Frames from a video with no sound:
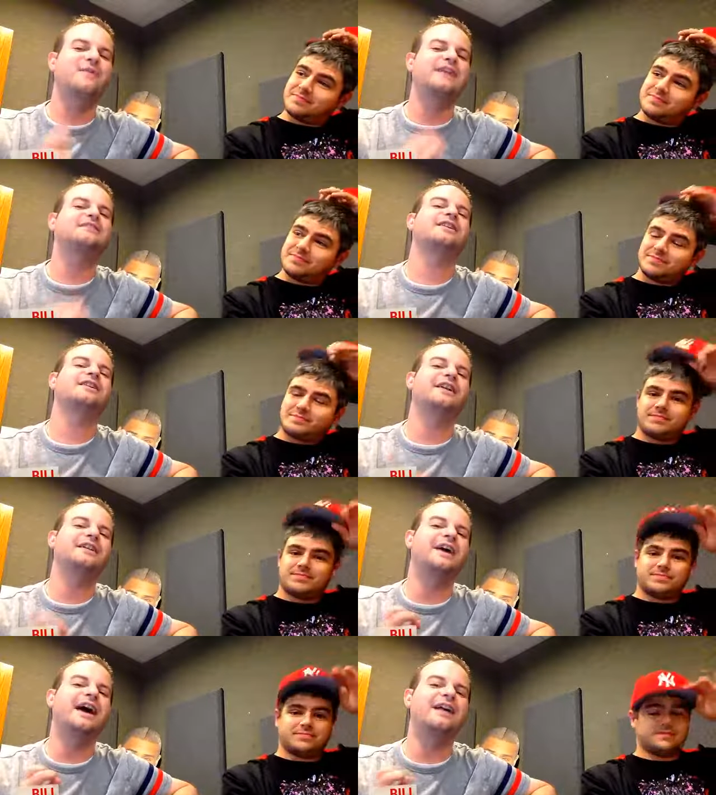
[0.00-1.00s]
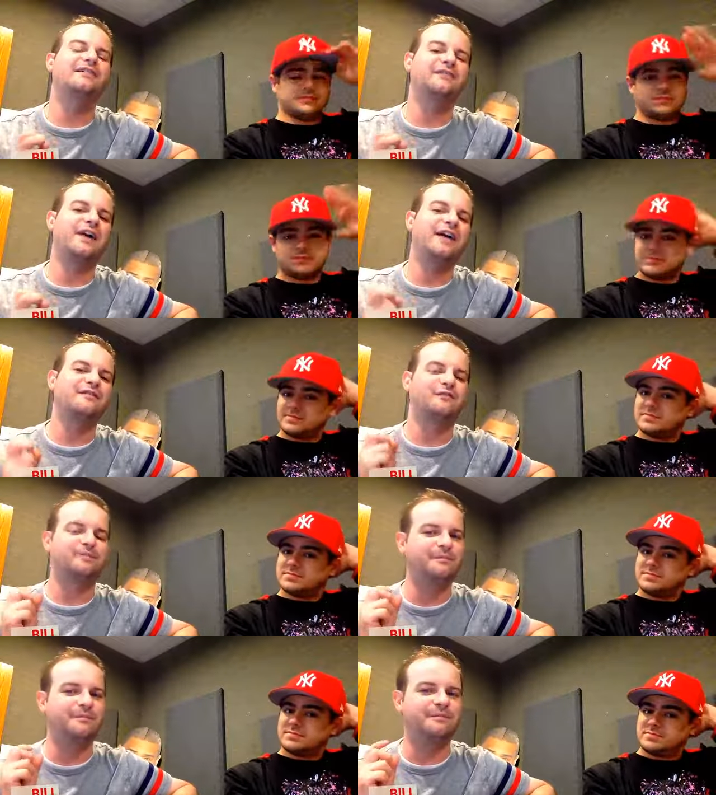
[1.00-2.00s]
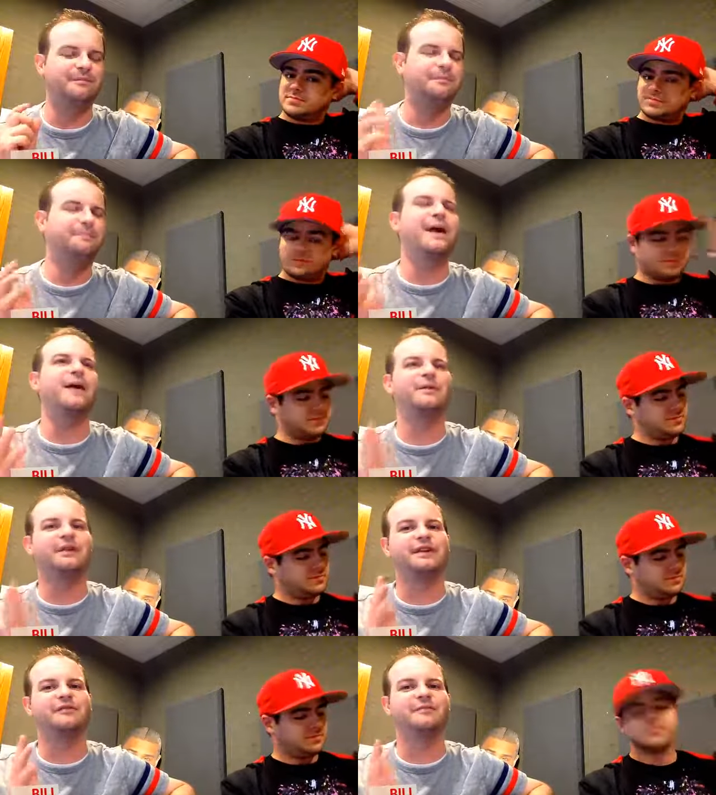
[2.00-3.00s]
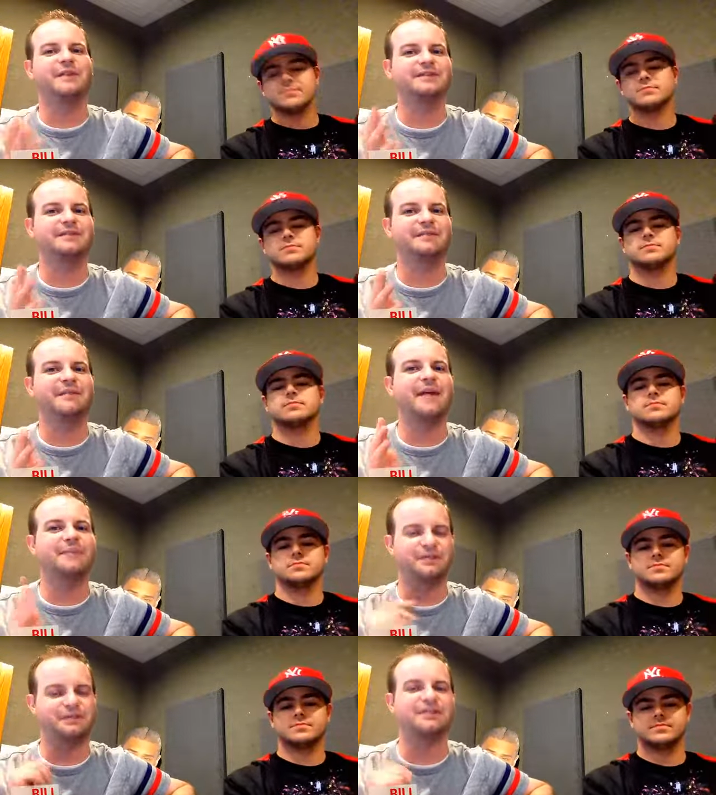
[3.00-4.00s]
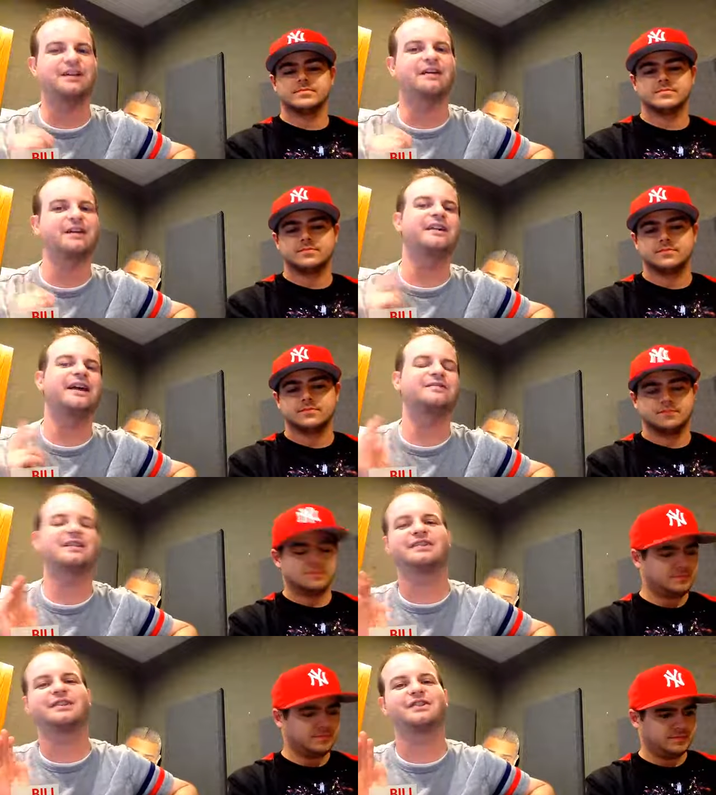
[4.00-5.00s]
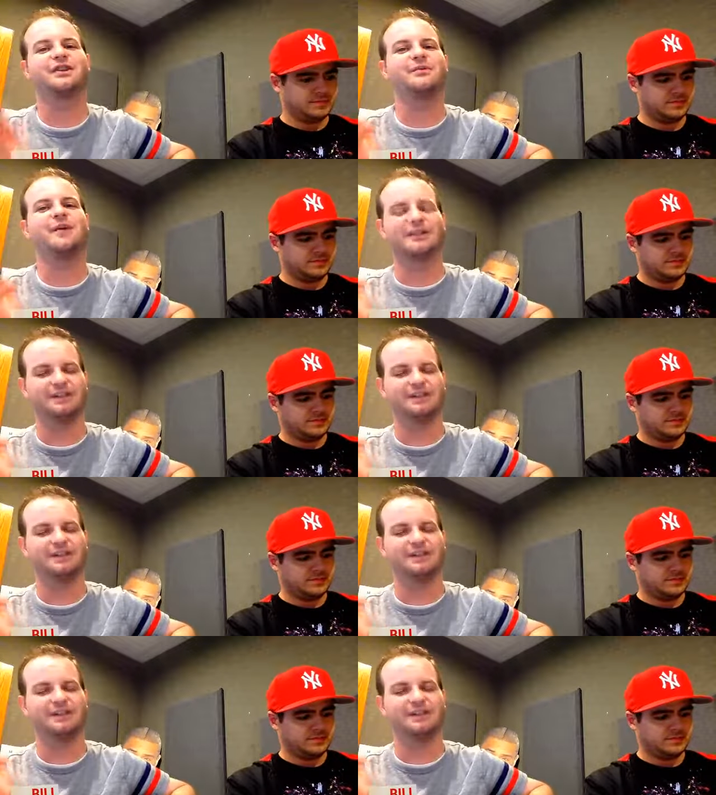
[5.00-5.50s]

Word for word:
Speaker 1: Saturday Night Live. I've barely missed an episode of Saturday Night Live since I started watching it,